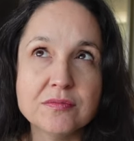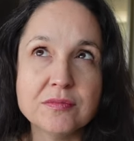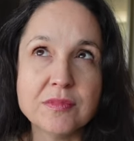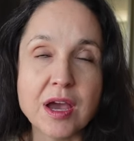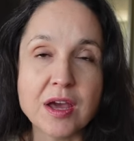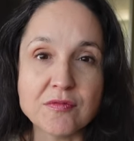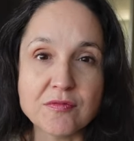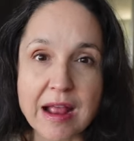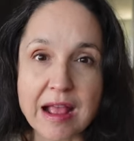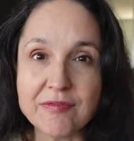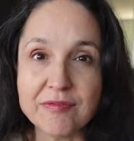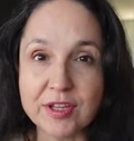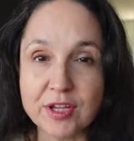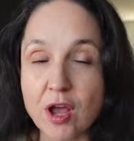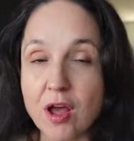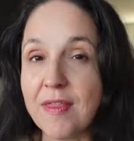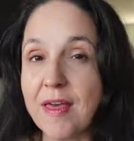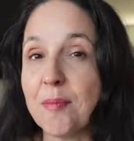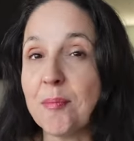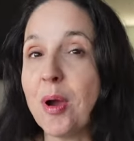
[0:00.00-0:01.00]
unraveling
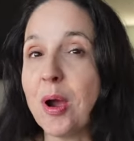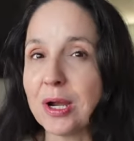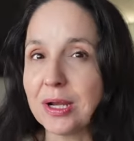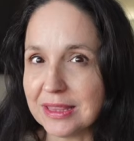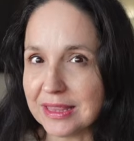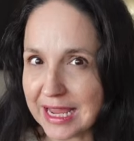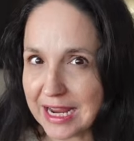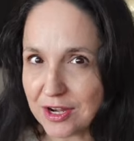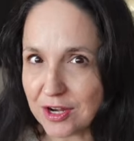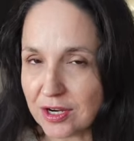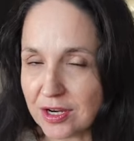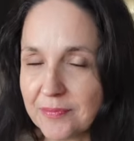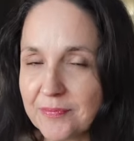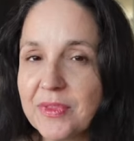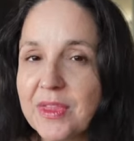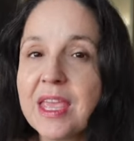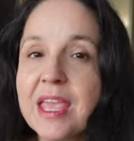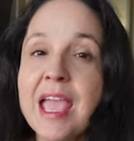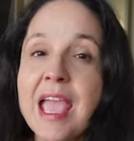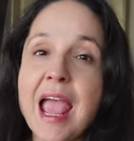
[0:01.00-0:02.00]
all that part later.
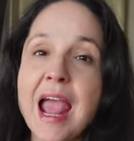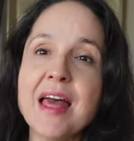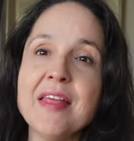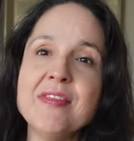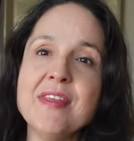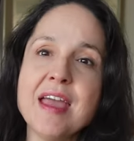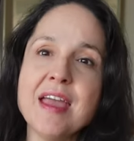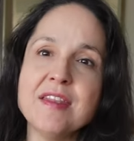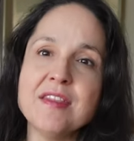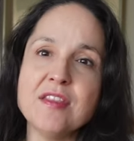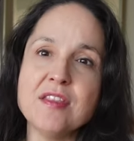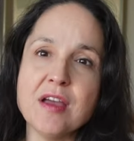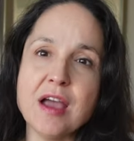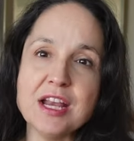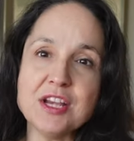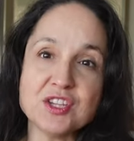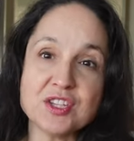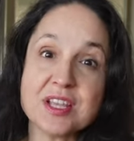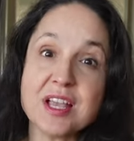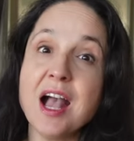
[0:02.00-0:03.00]
And then I
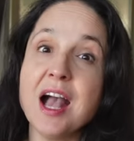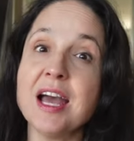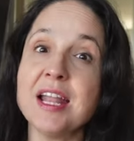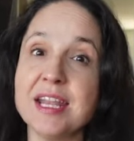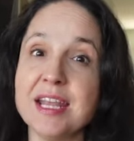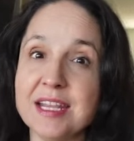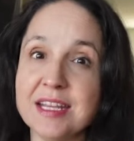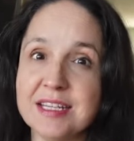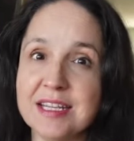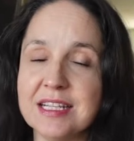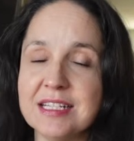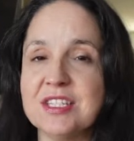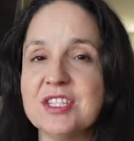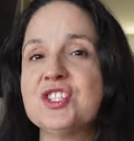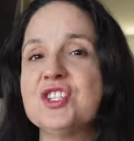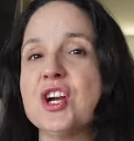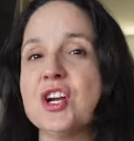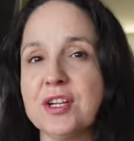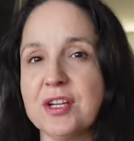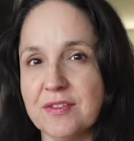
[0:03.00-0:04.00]
just cut it and
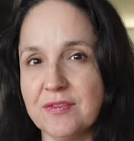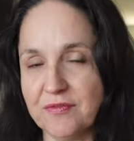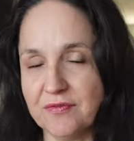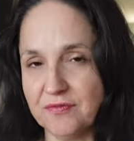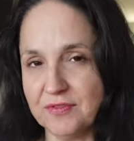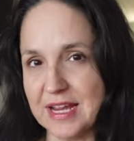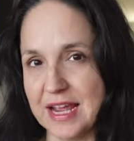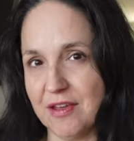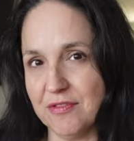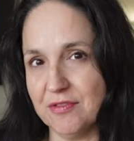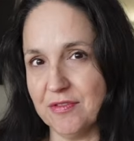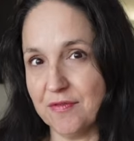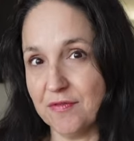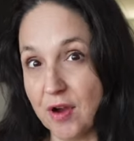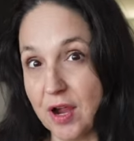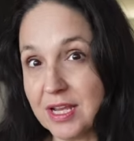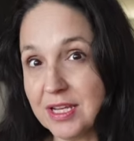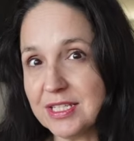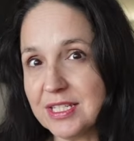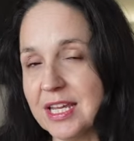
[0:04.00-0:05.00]
started down the
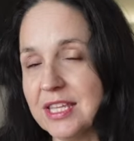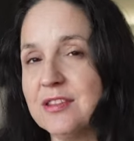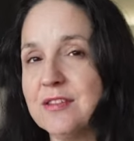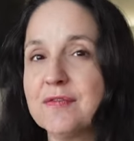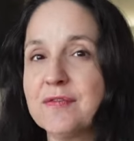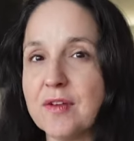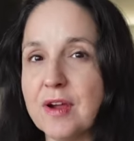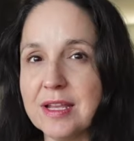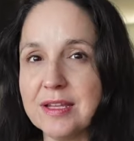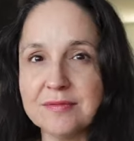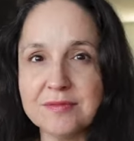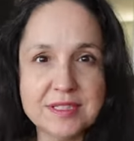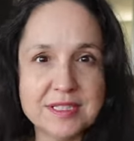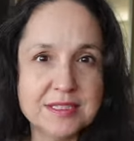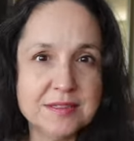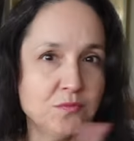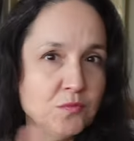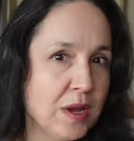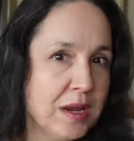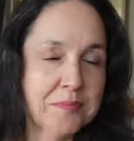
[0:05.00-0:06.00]
front, and the front
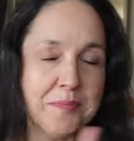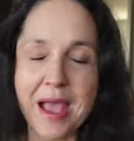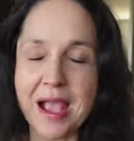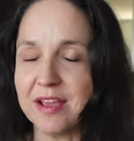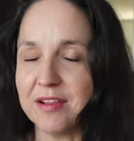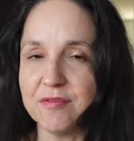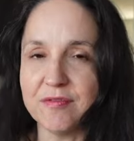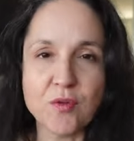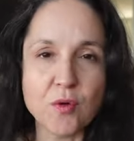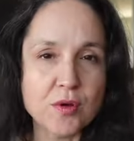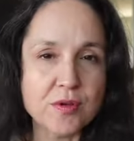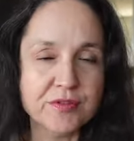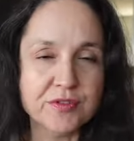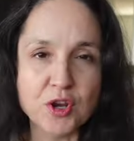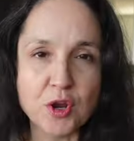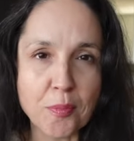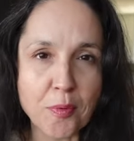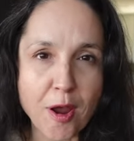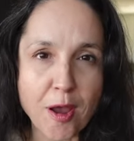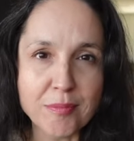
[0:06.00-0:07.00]
went back and forth,
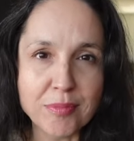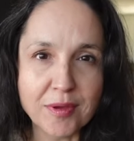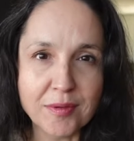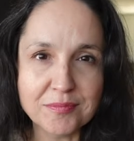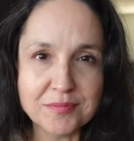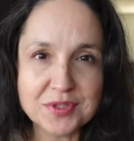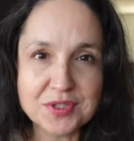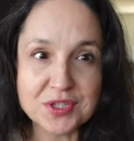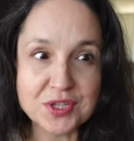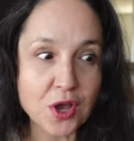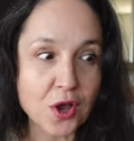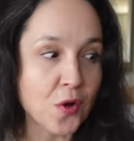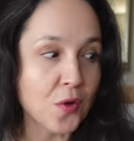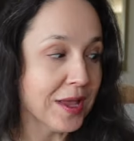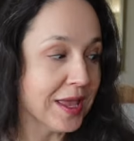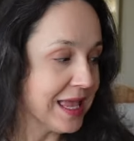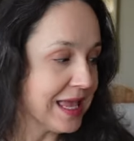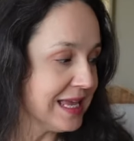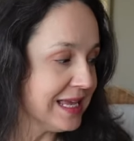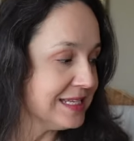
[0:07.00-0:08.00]
no problem.
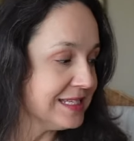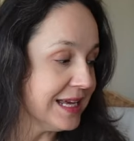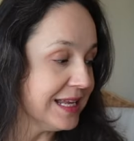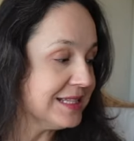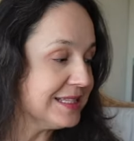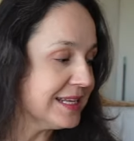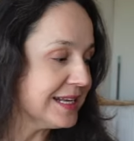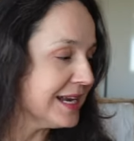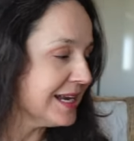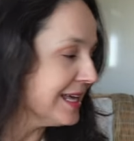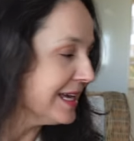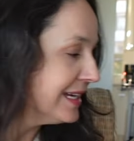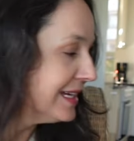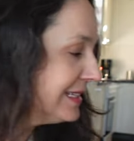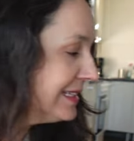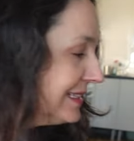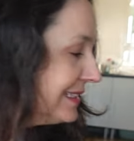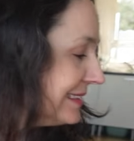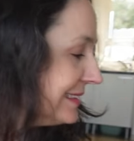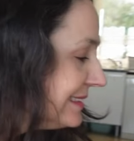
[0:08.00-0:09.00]
So
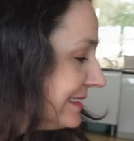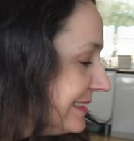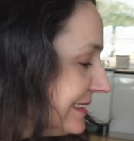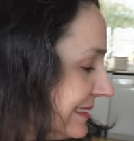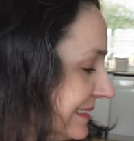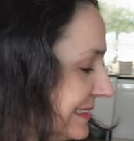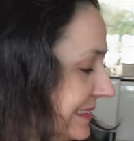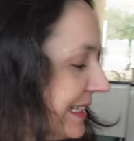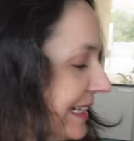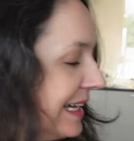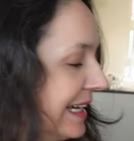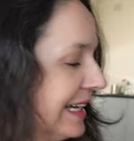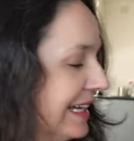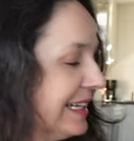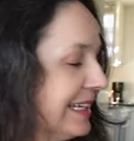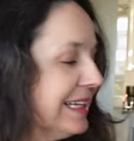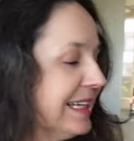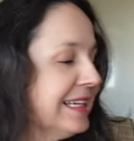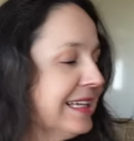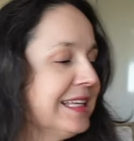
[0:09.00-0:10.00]
dun-da-da-da,
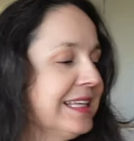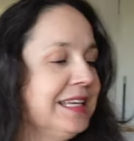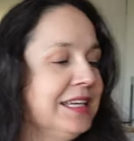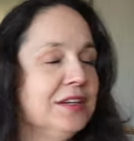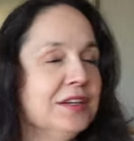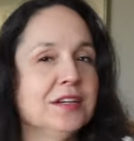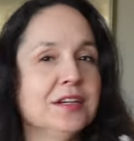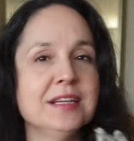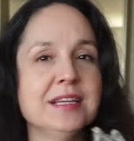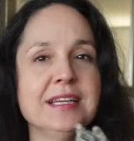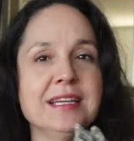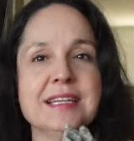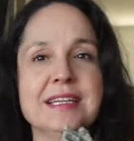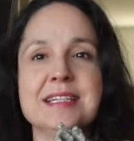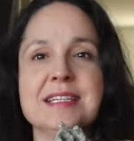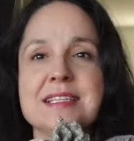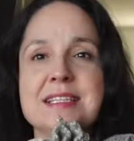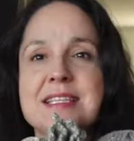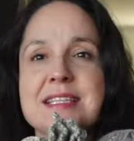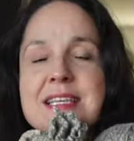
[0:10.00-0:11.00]
here
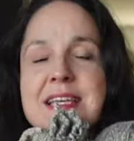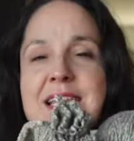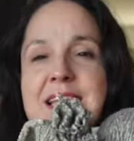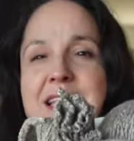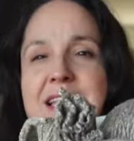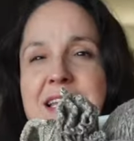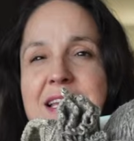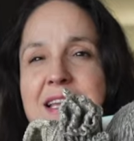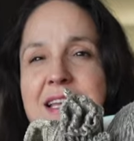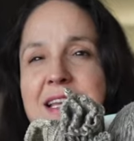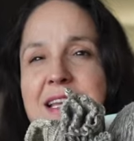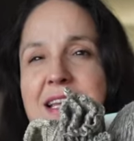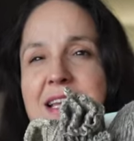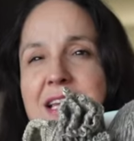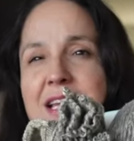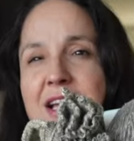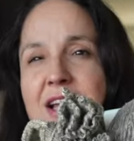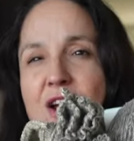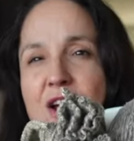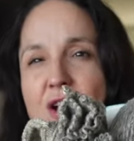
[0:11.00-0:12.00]
is
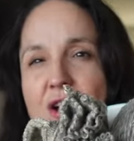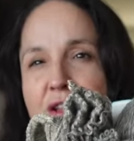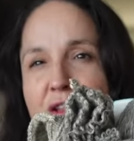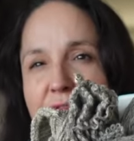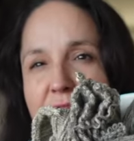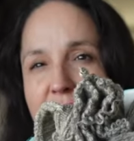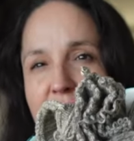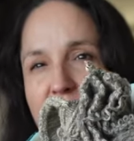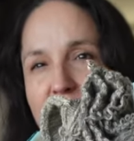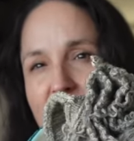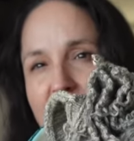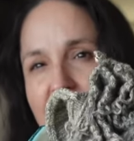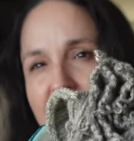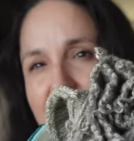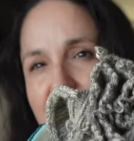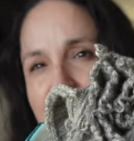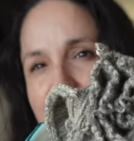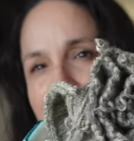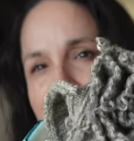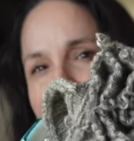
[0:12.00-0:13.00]
all of the
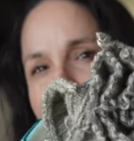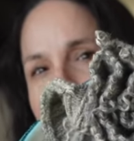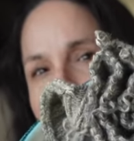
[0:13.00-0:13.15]
yarn